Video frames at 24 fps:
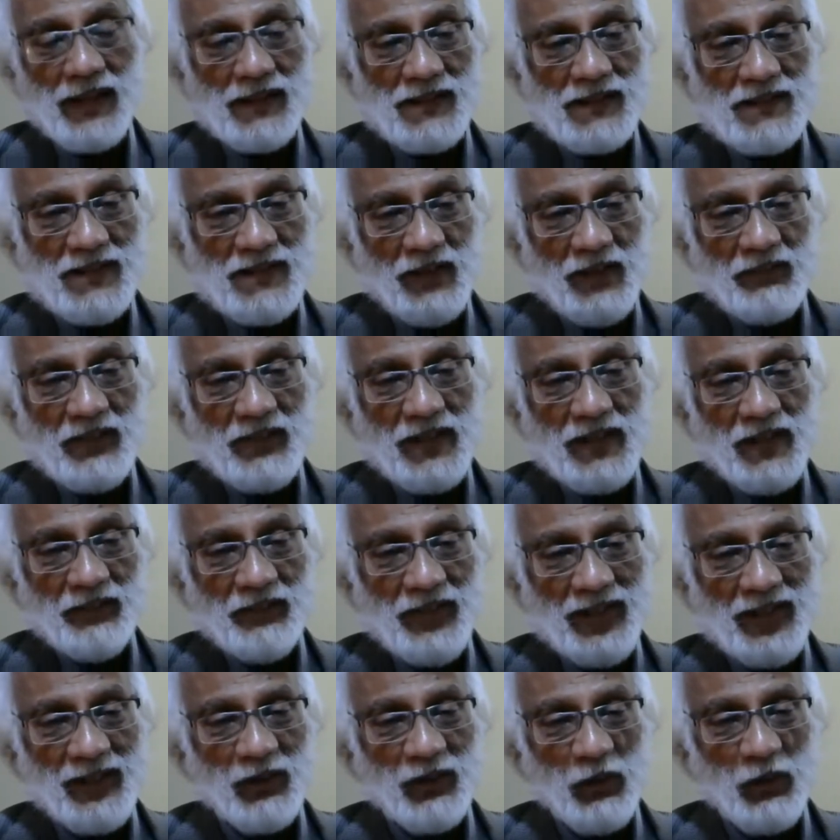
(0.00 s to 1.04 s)
is
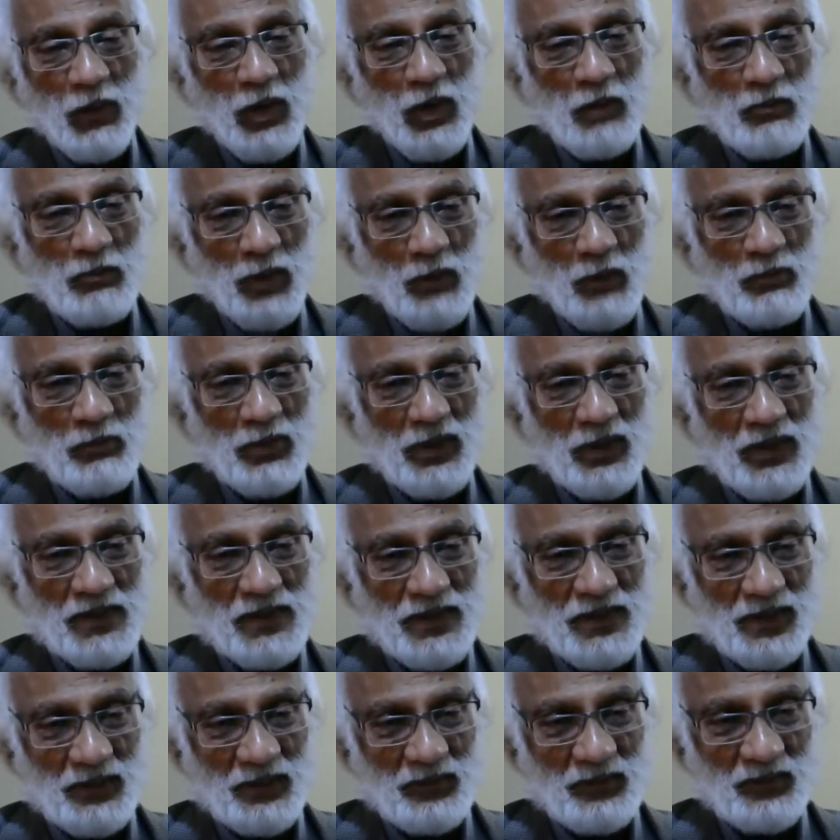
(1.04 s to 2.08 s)
75 crore
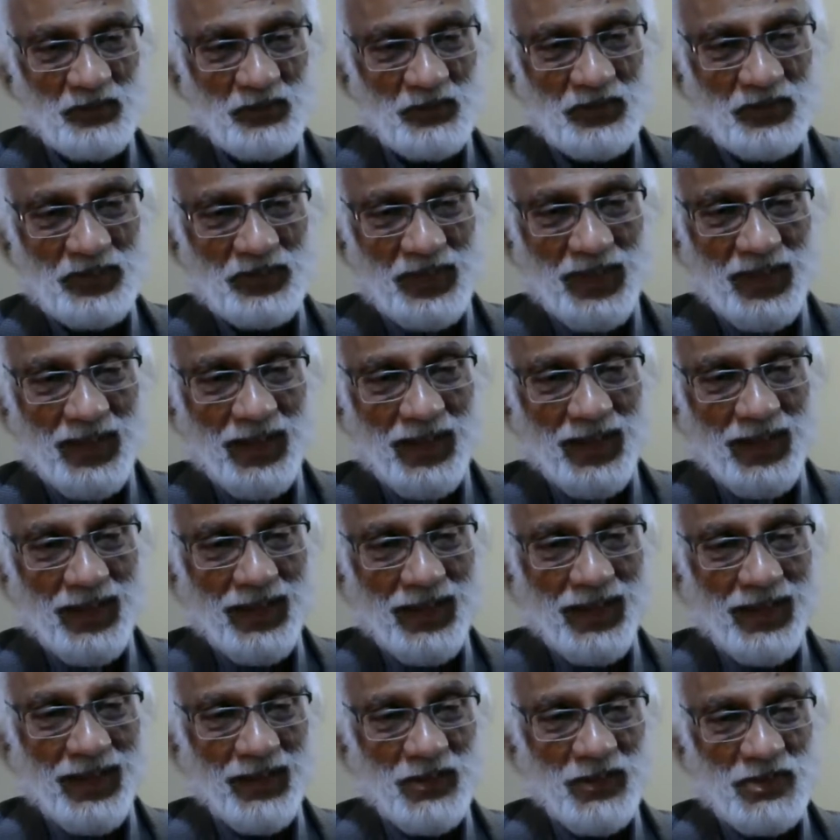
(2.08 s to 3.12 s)
population.
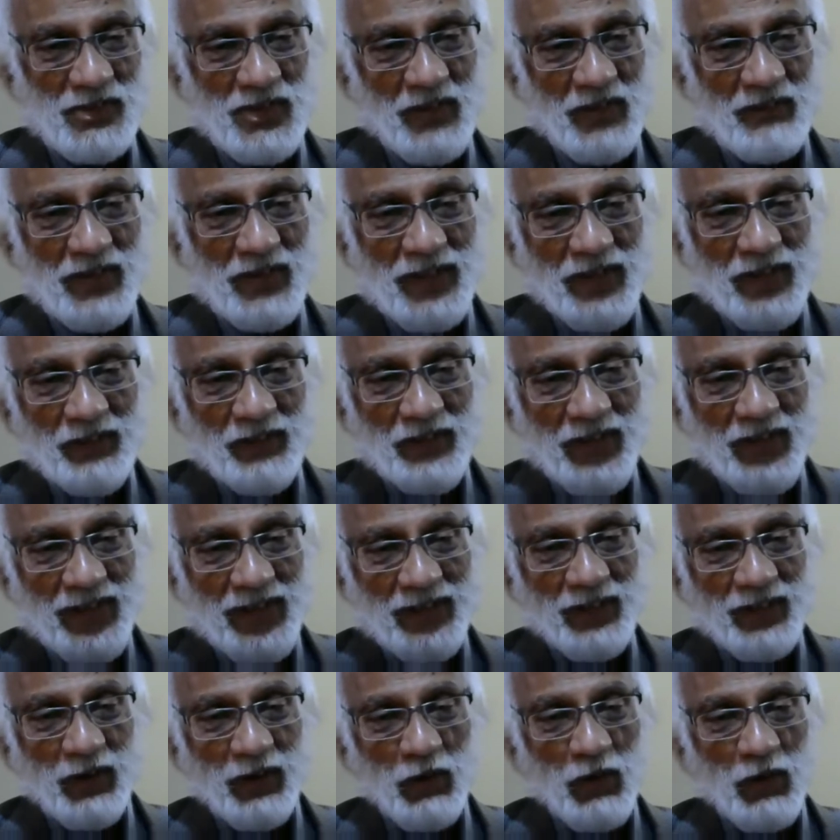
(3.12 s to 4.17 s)
Now
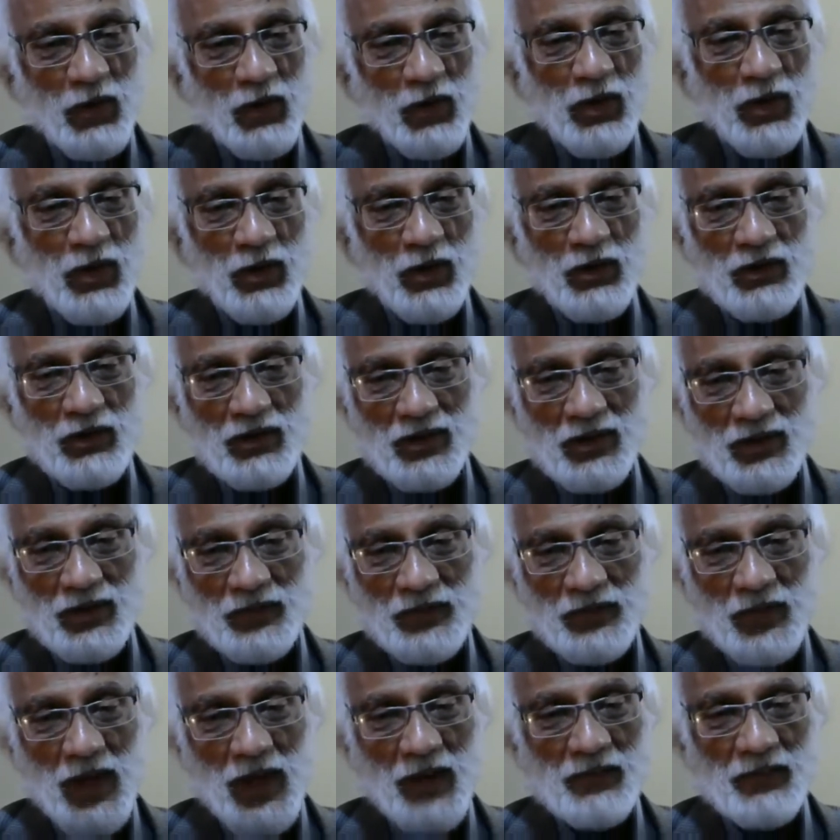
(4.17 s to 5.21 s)
75 crore,
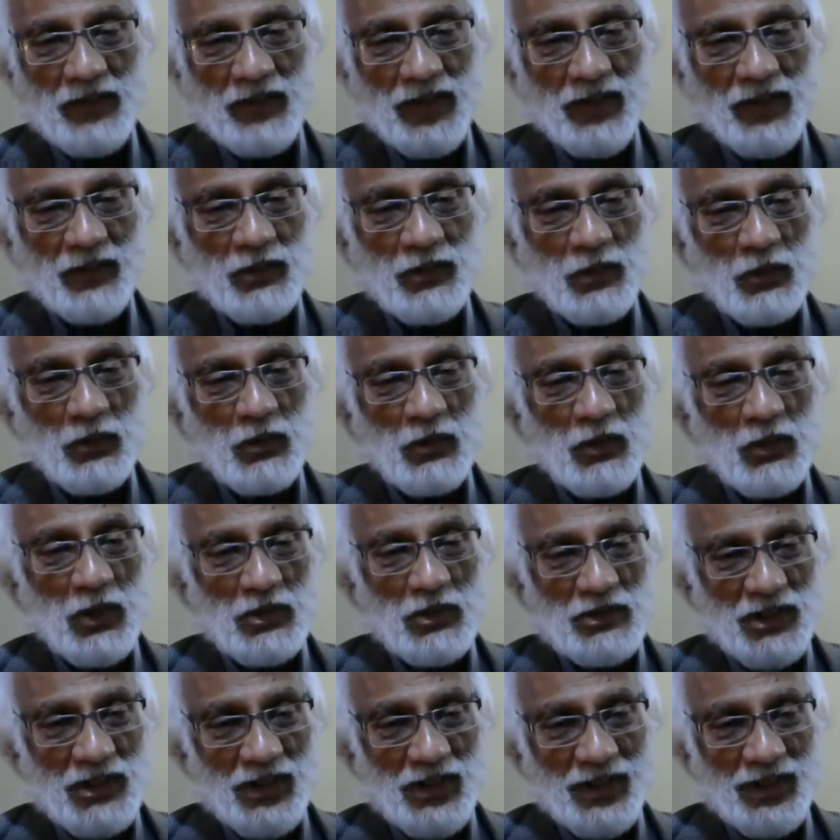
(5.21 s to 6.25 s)
if you have to give two
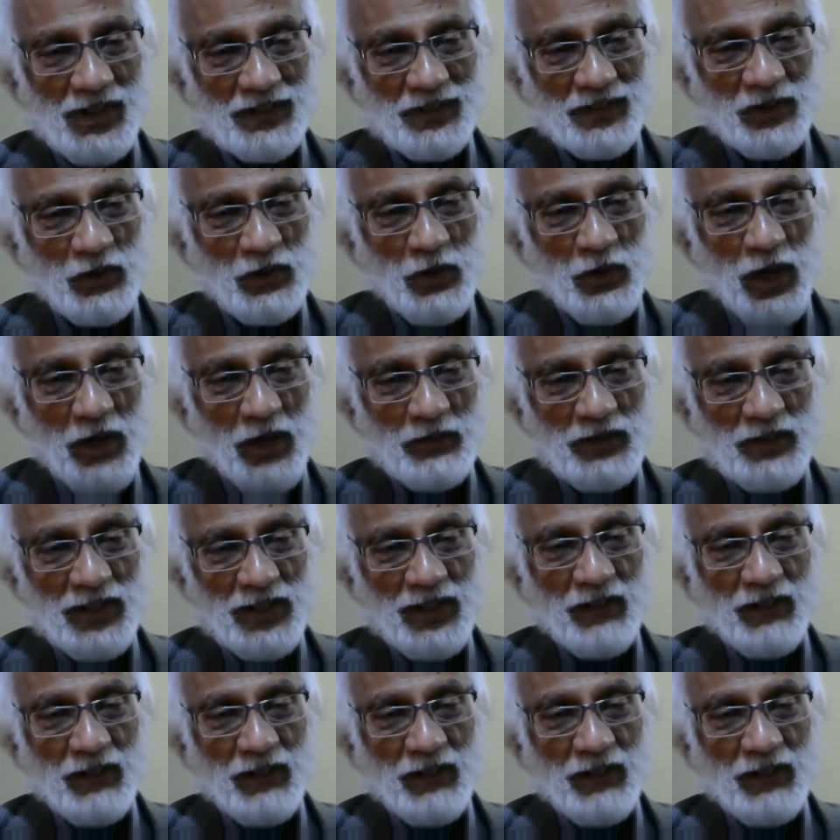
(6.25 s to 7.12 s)
doses, you have to give